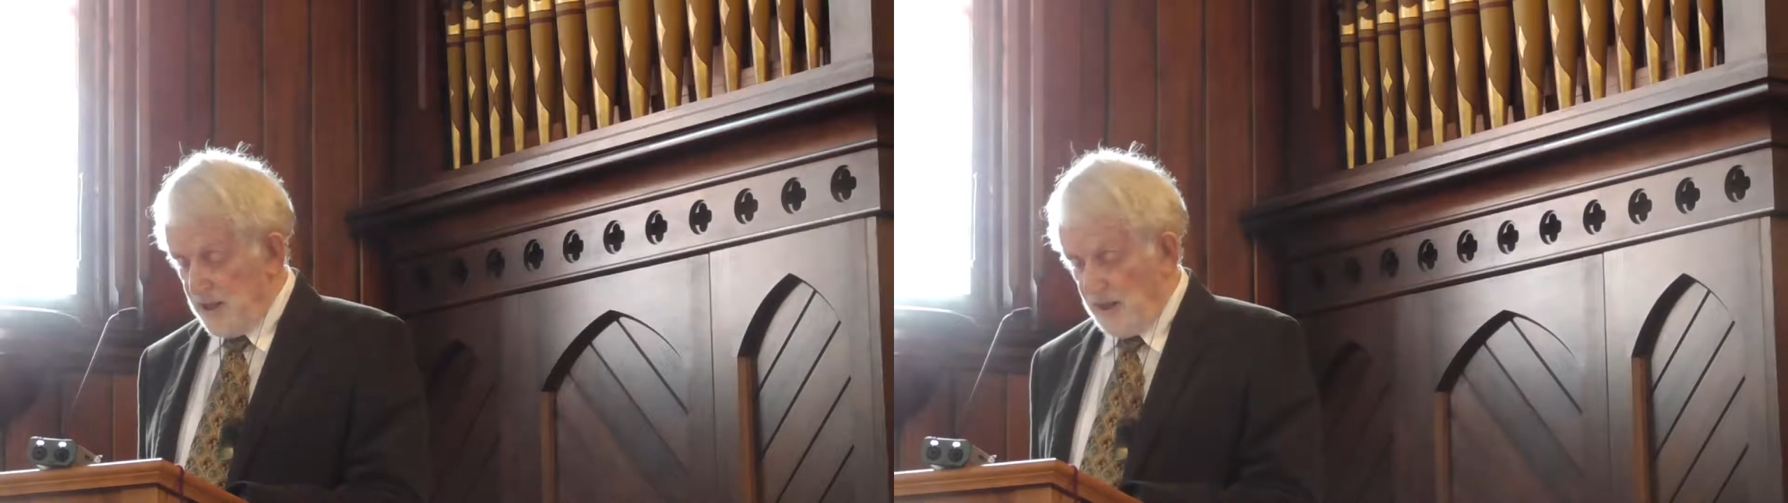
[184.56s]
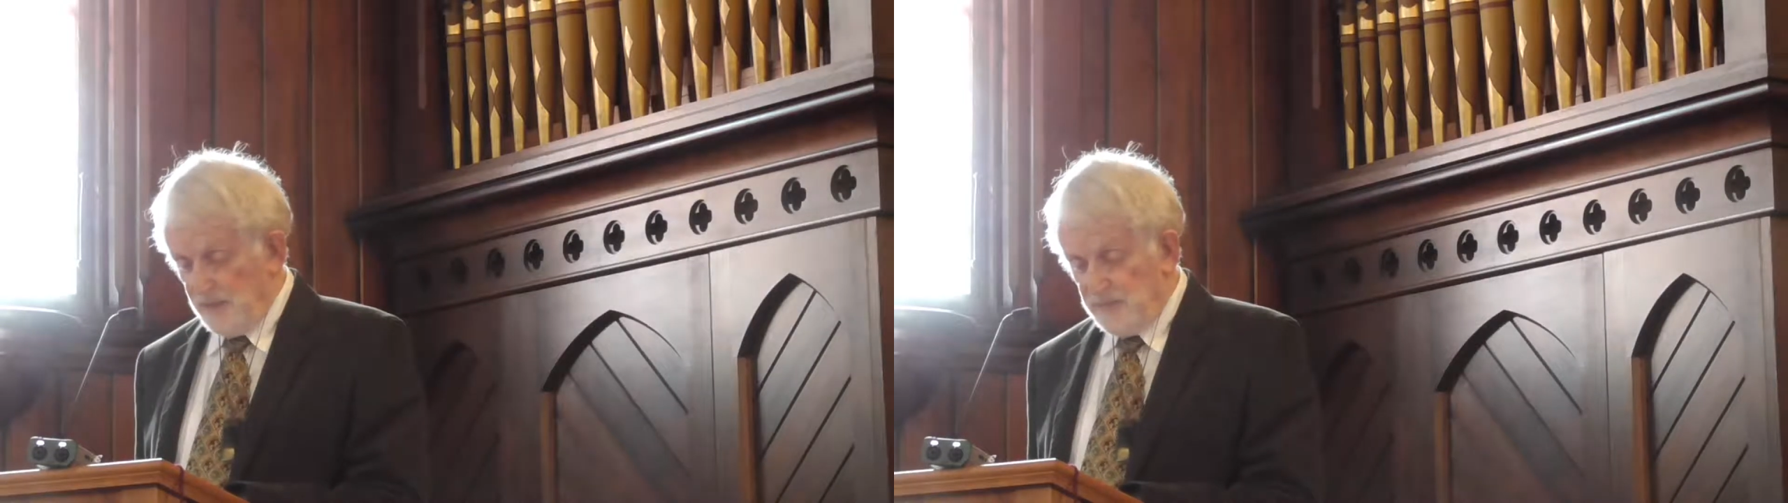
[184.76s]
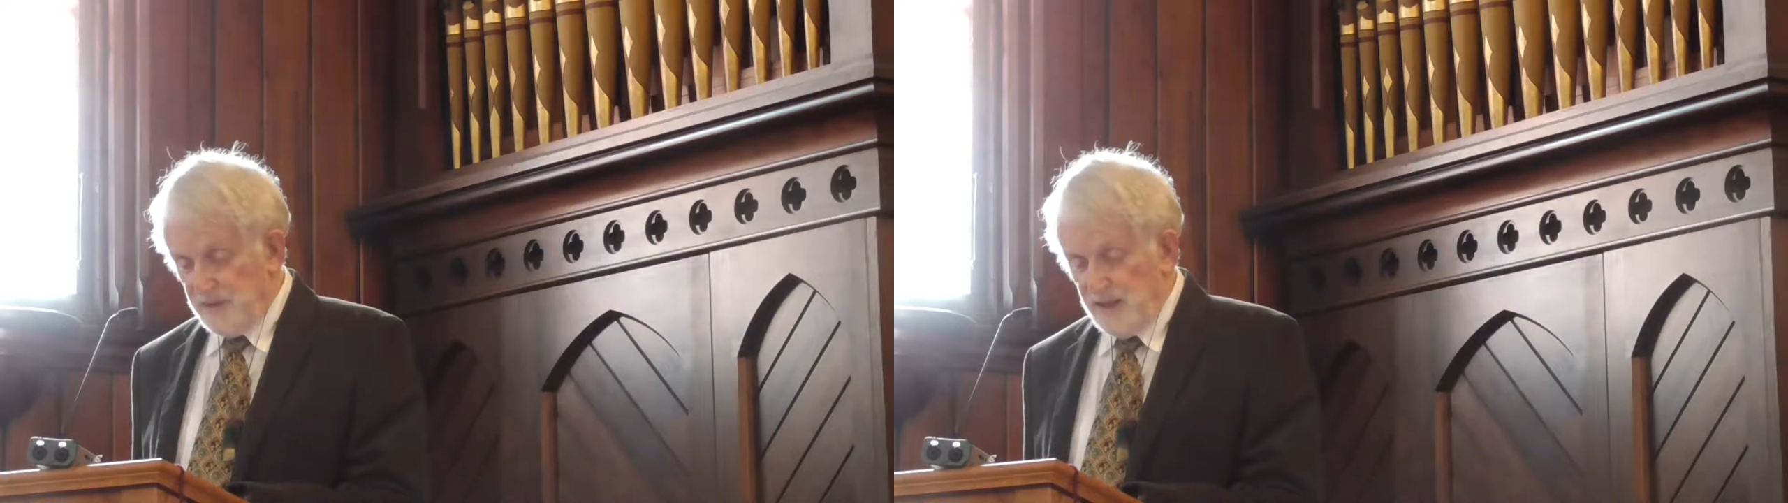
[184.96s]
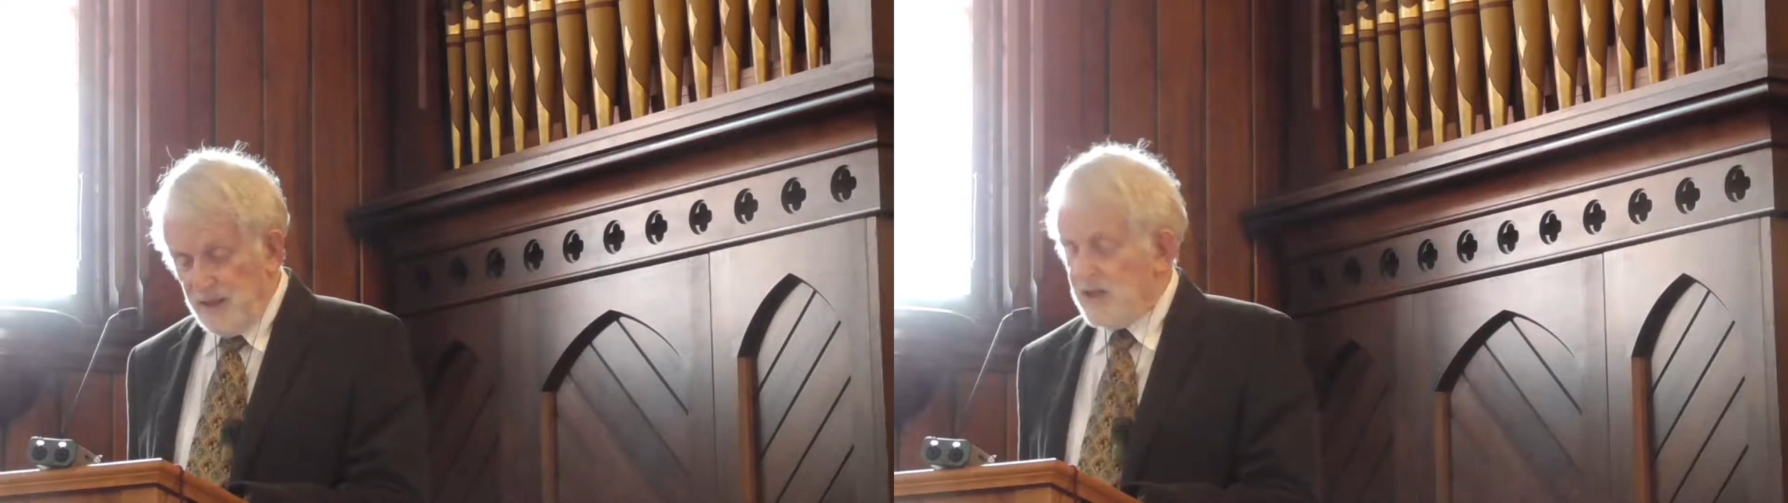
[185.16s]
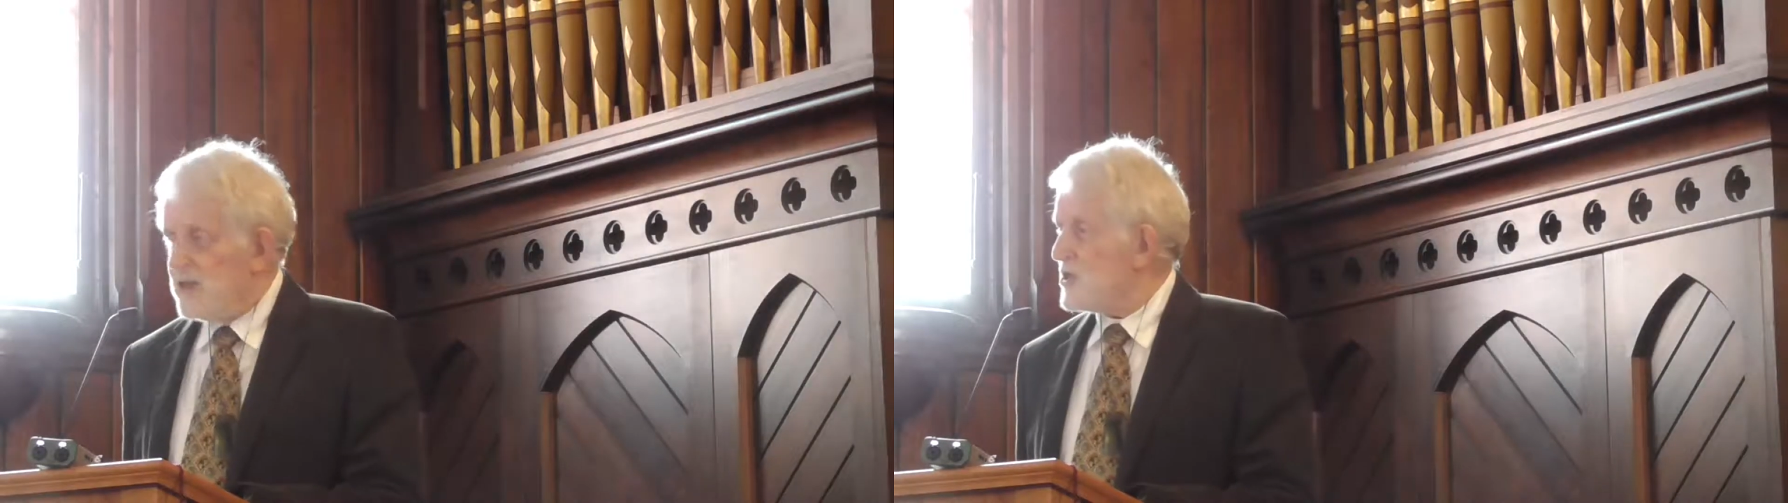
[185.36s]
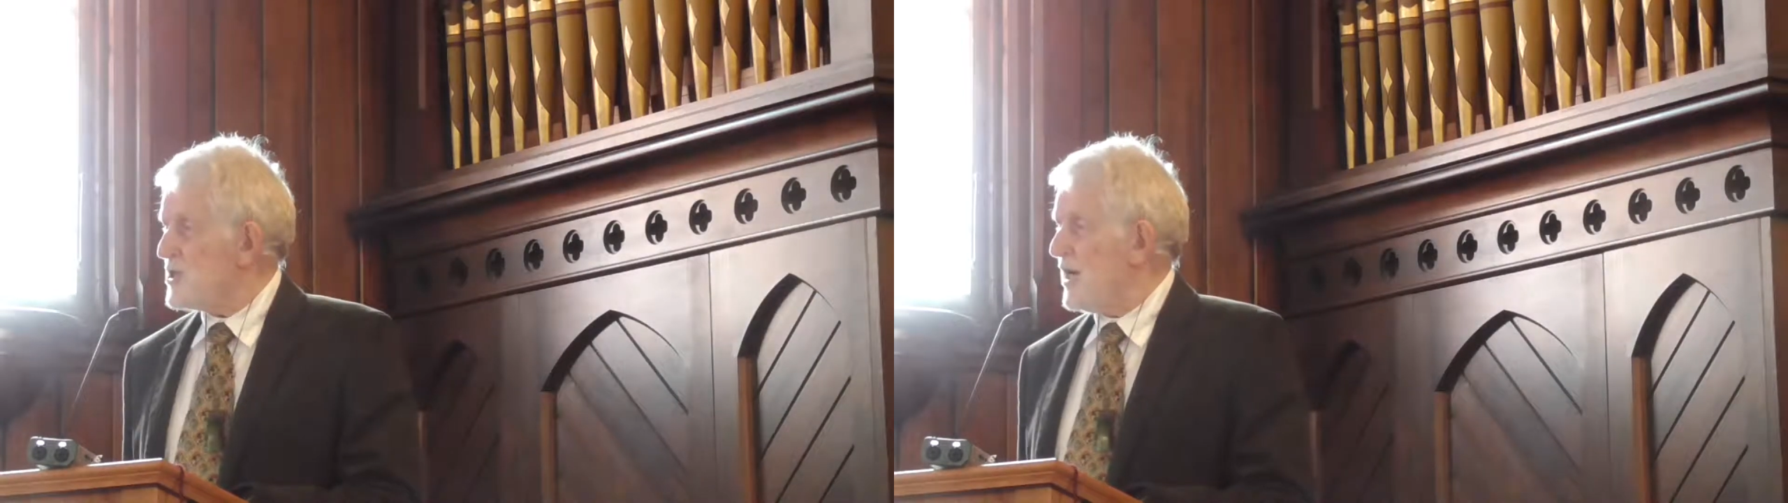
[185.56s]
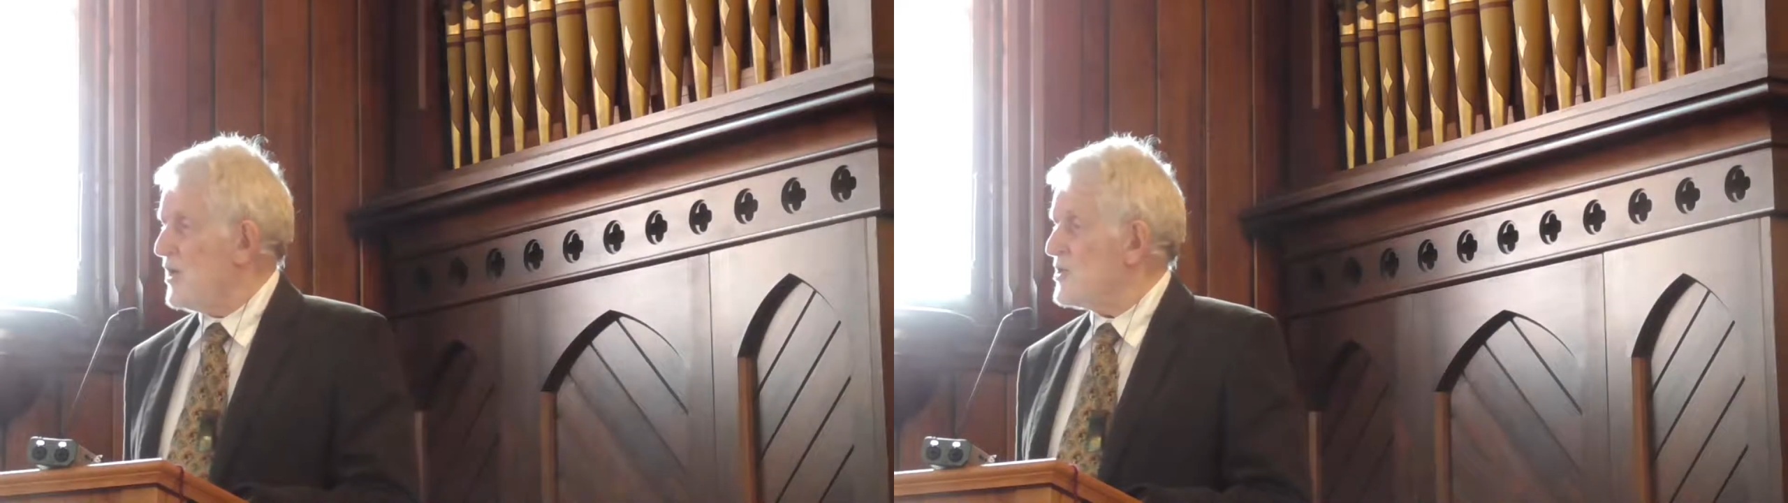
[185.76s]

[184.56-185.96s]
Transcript: time to take